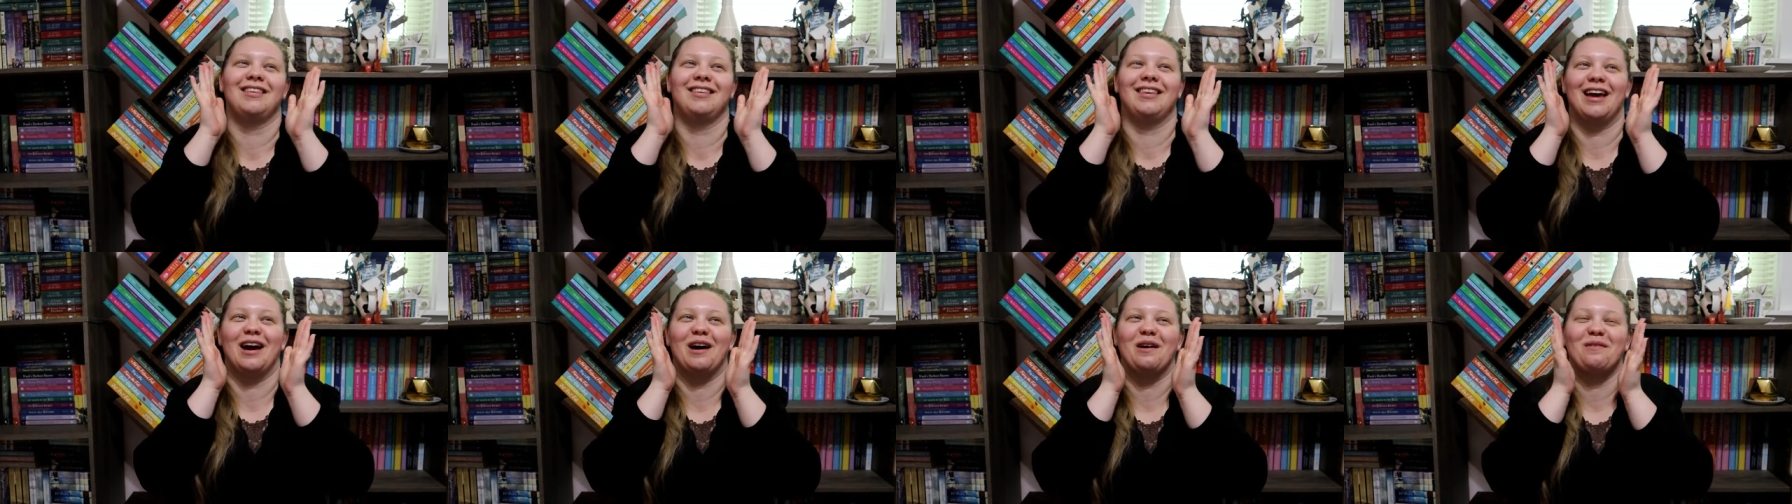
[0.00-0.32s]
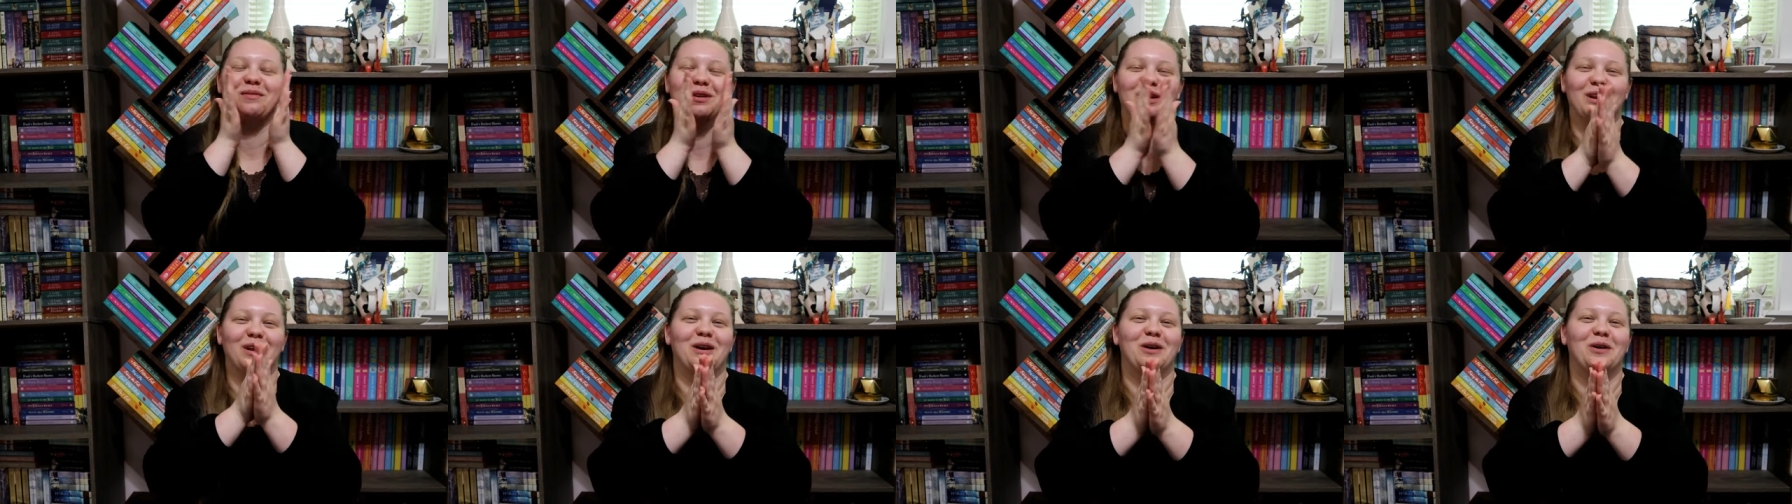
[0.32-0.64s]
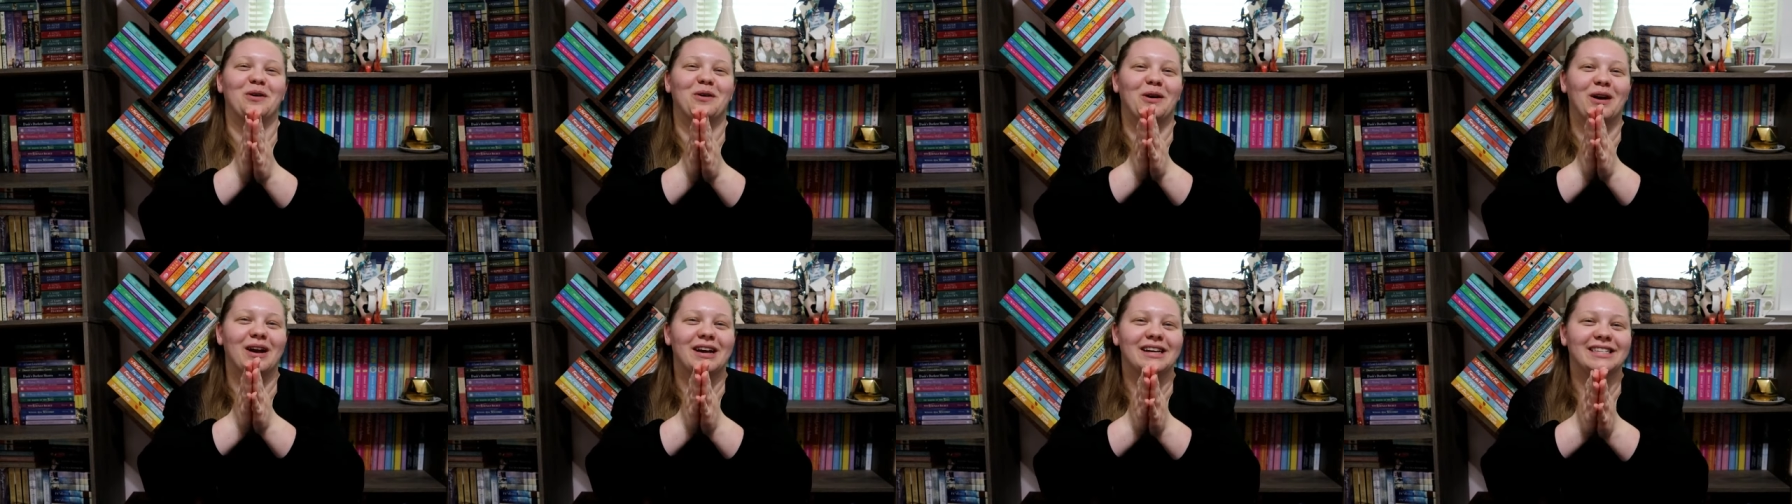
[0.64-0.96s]
now I'm going to
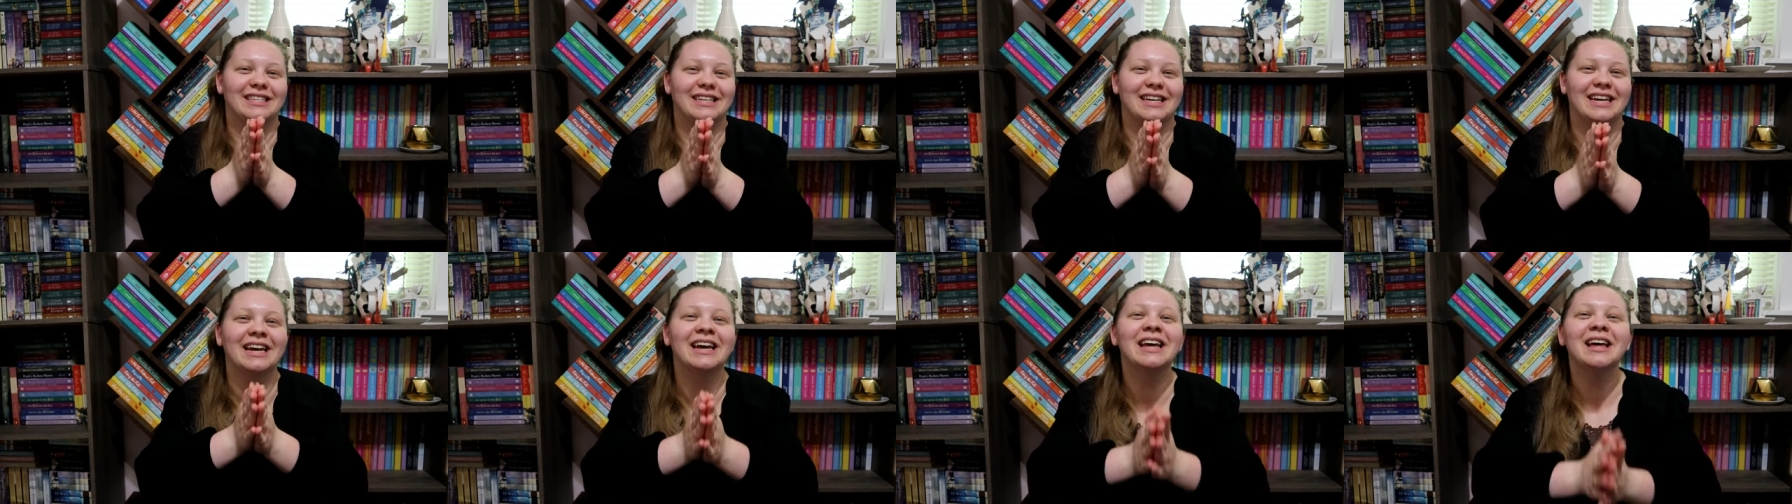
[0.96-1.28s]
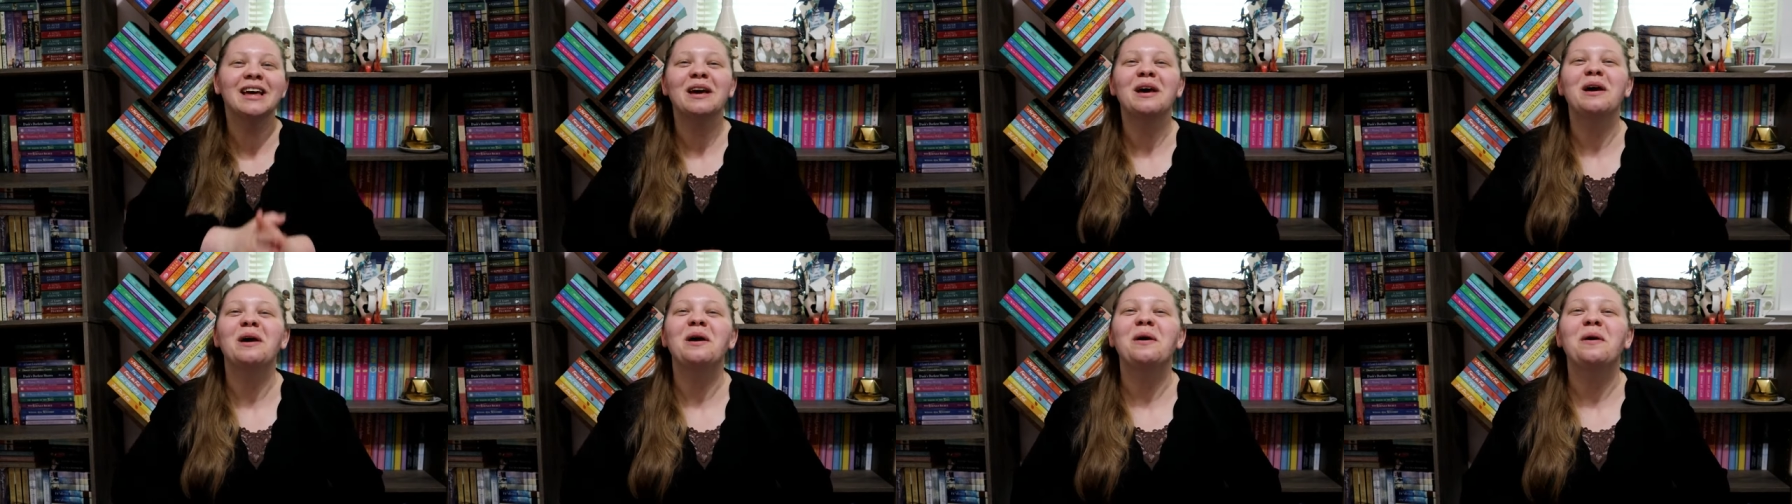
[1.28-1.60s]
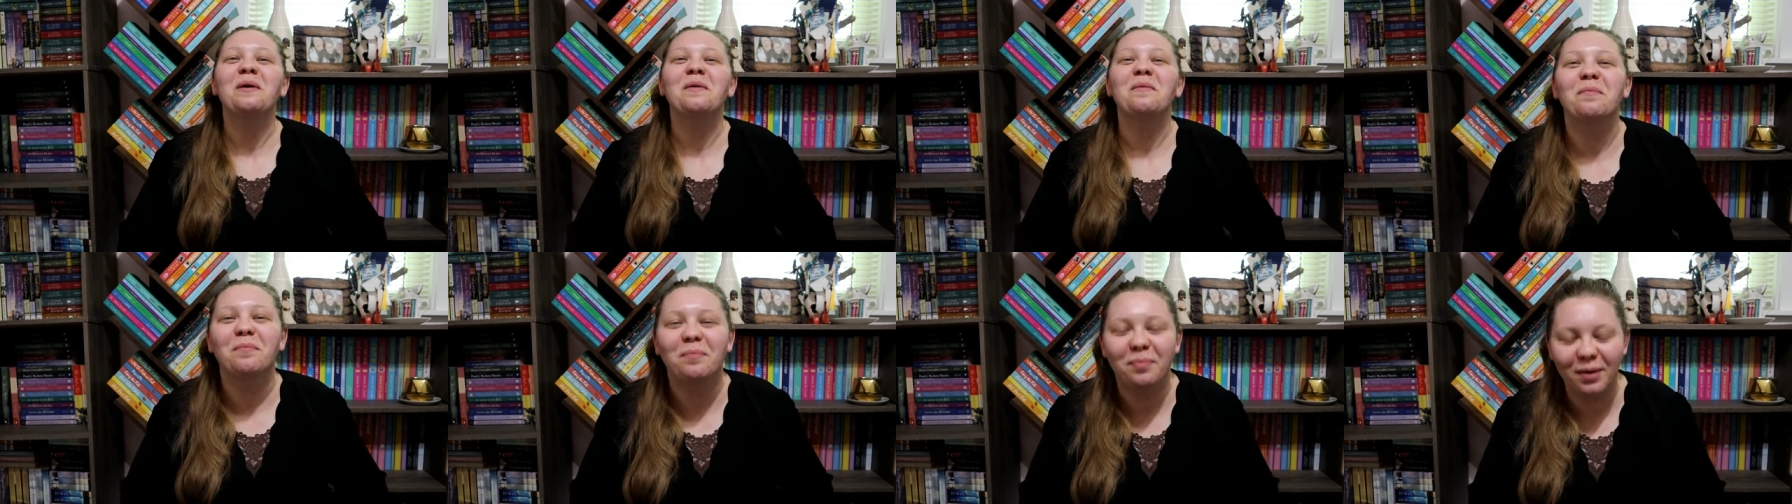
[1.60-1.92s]
go crazy.
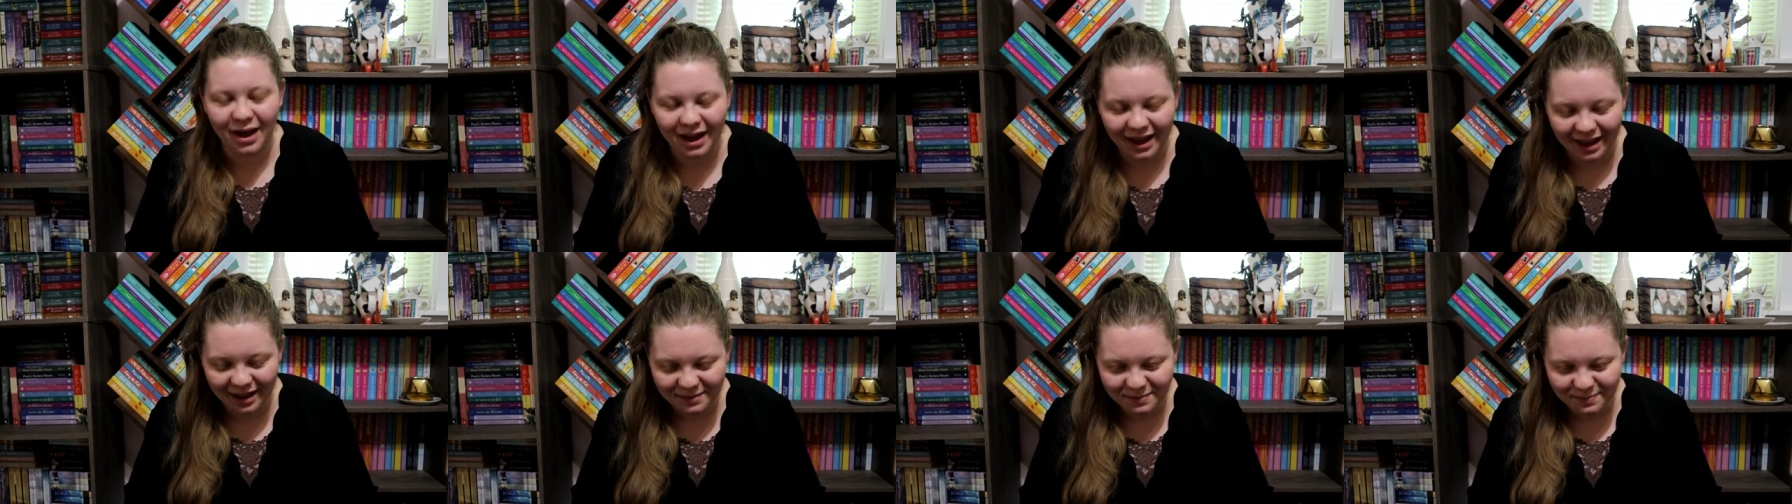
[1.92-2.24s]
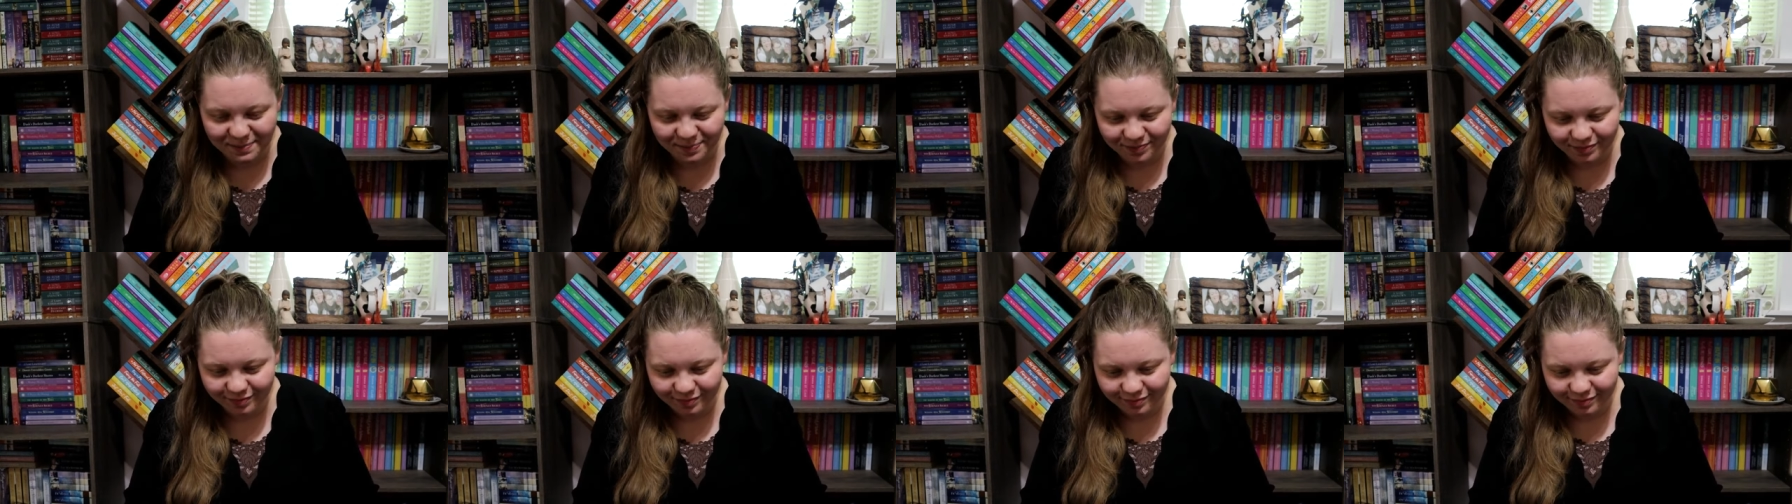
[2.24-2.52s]
But